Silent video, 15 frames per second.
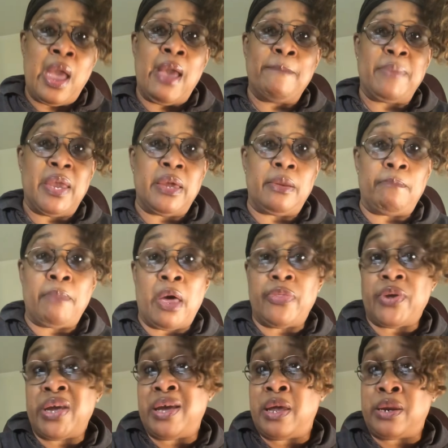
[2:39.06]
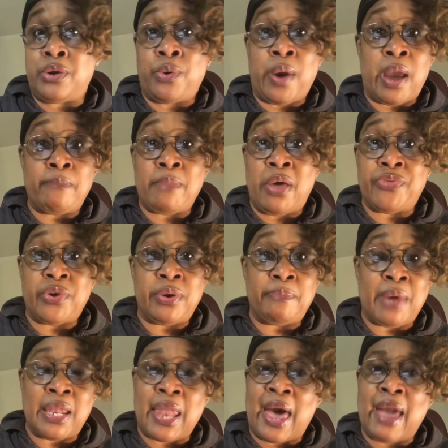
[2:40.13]
Being a mother and a grandmother in
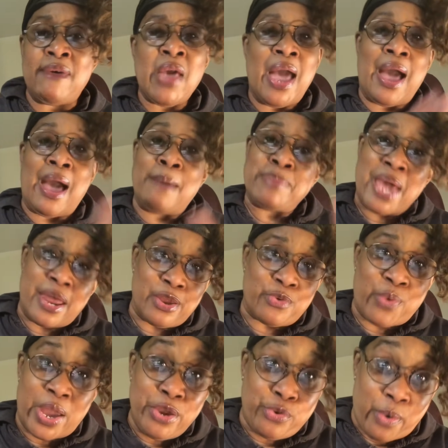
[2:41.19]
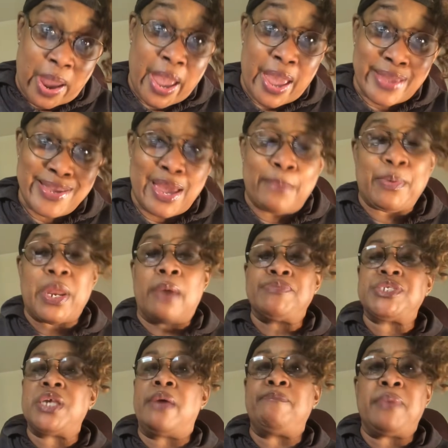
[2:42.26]
my life. I'm not a great grand yet, but I'm
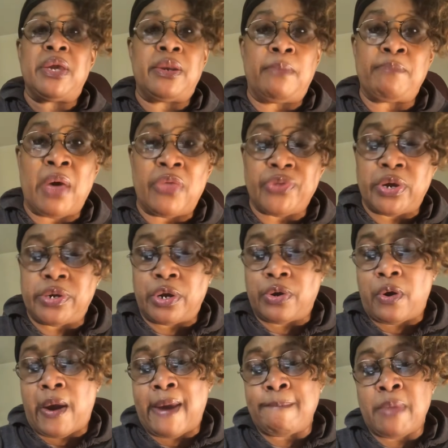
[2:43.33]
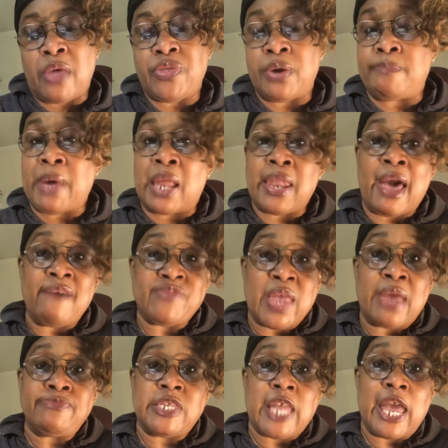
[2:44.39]
saying being a mother and a grandmother in my life,
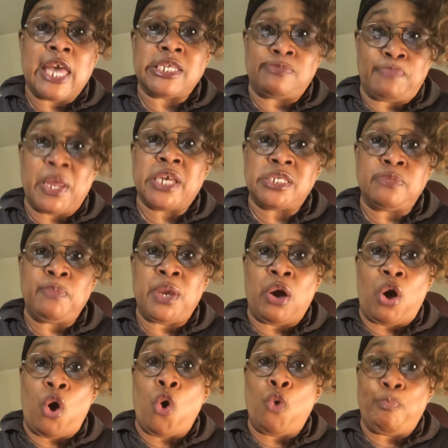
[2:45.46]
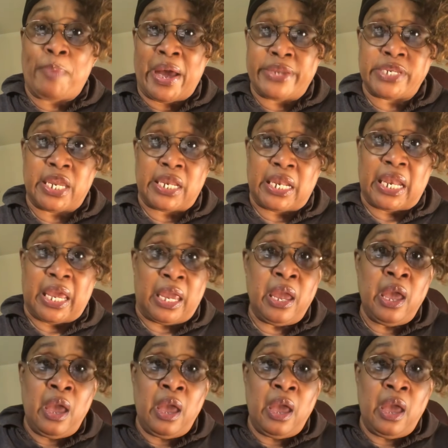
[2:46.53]
that has blessed me a whole abundantly.